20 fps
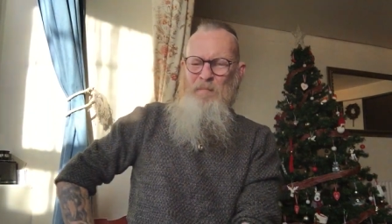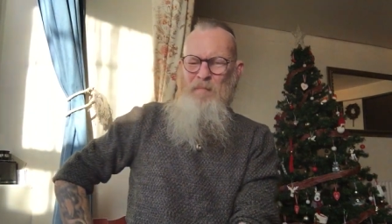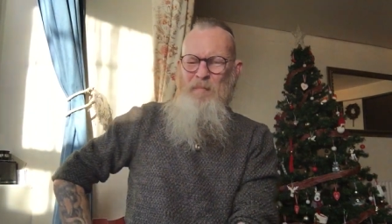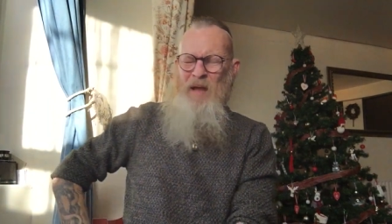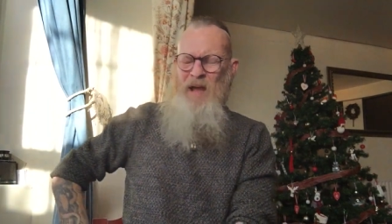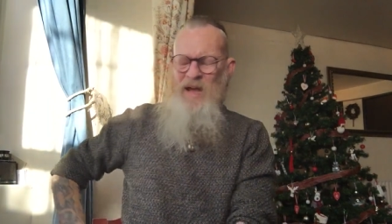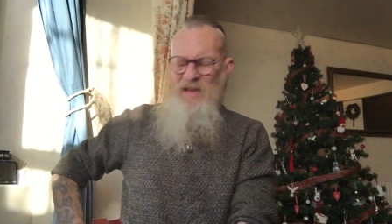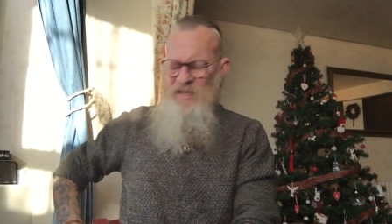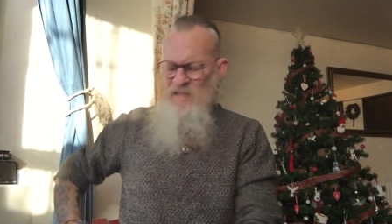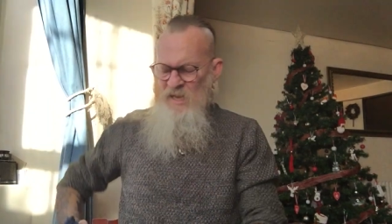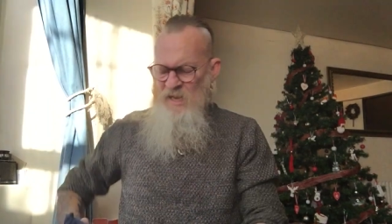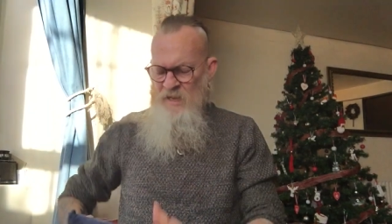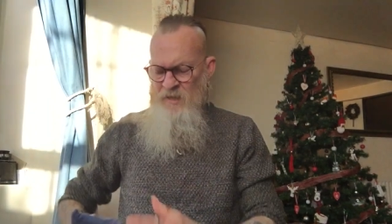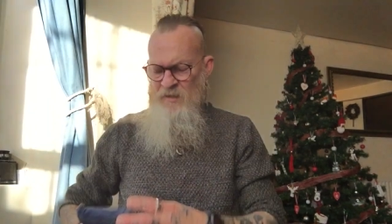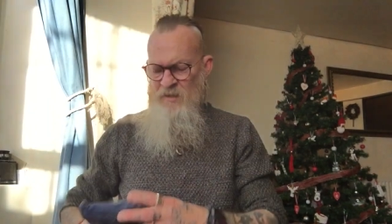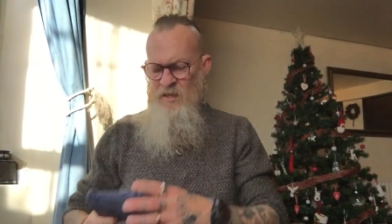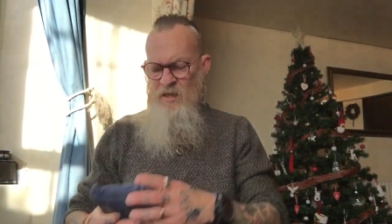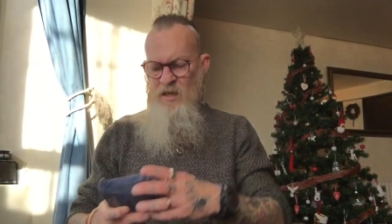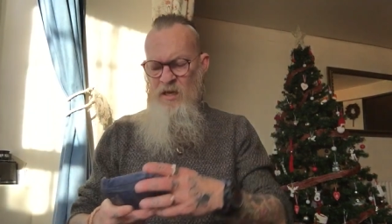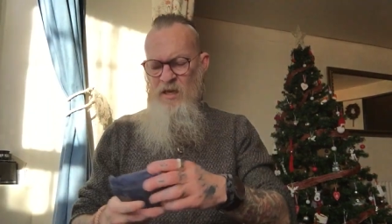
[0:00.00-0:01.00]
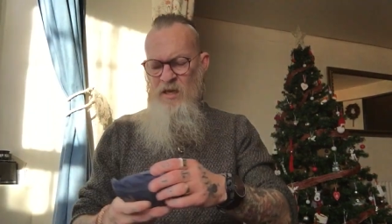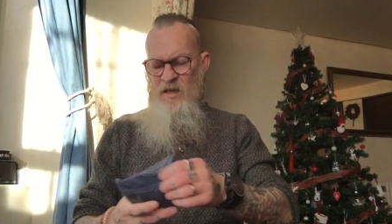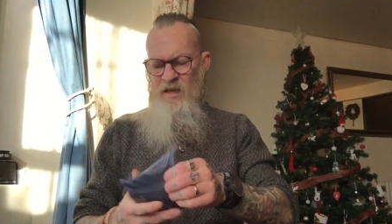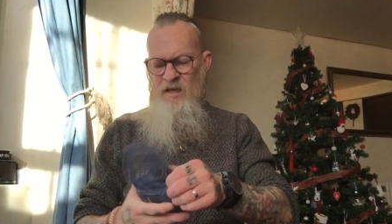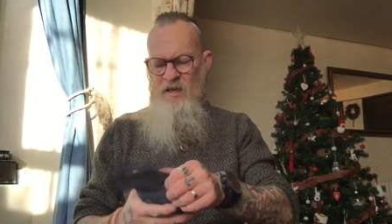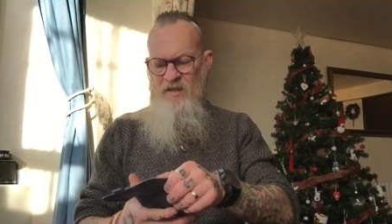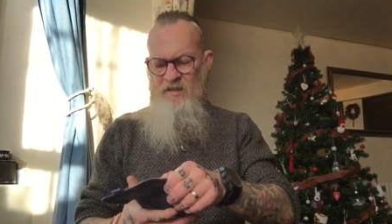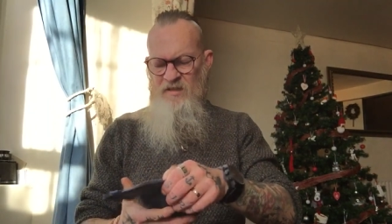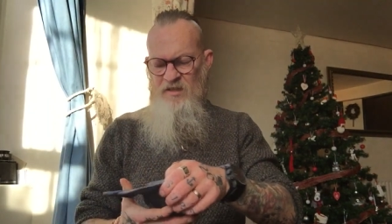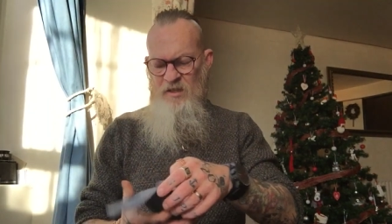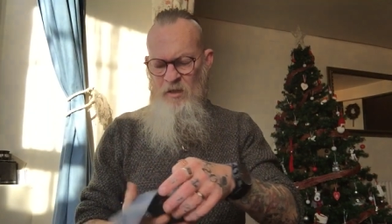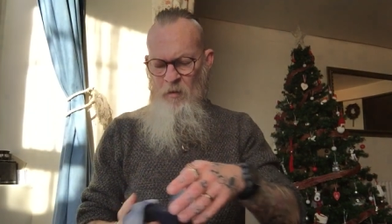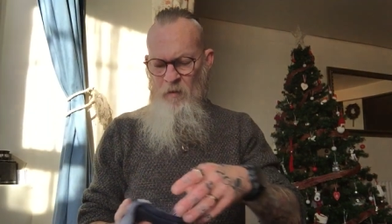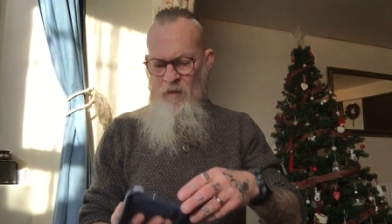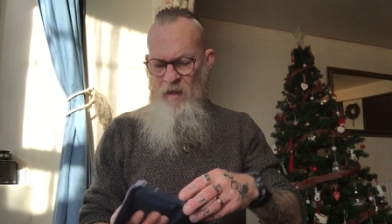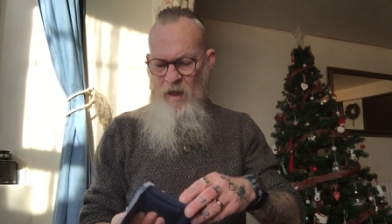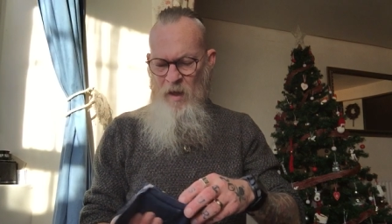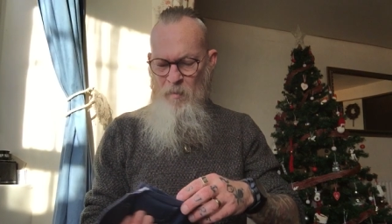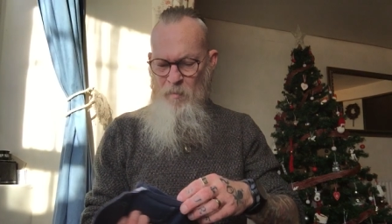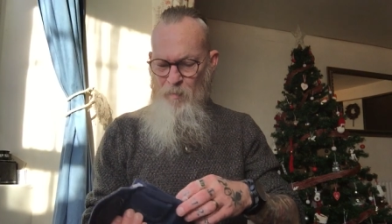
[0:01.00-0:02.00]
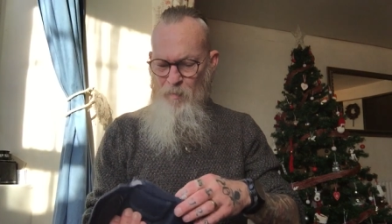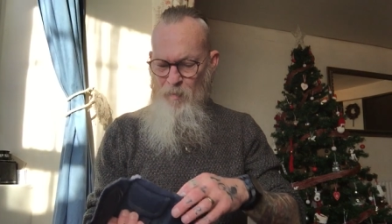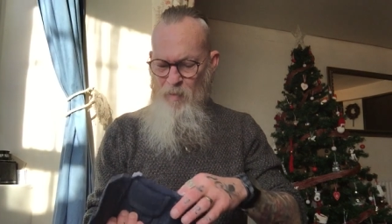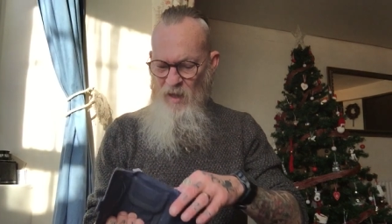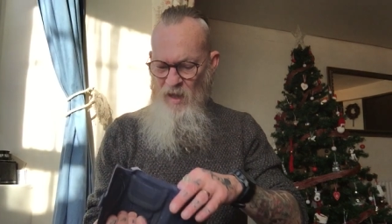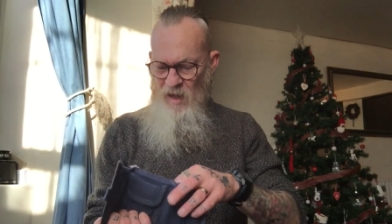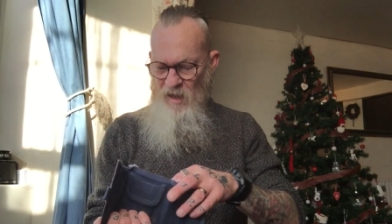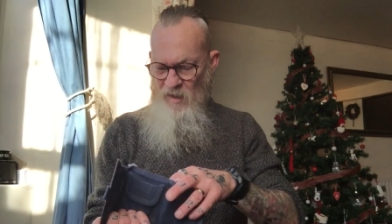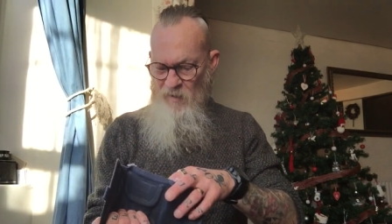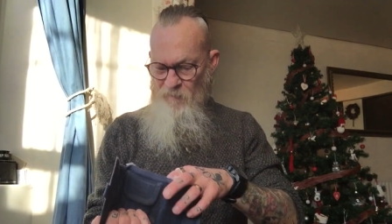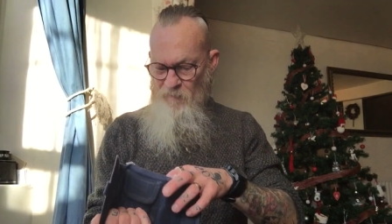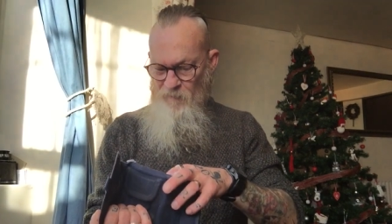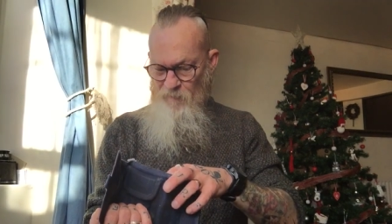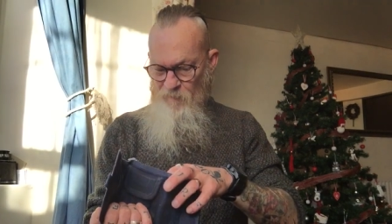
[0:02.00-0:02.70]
bad hand, it's still there, but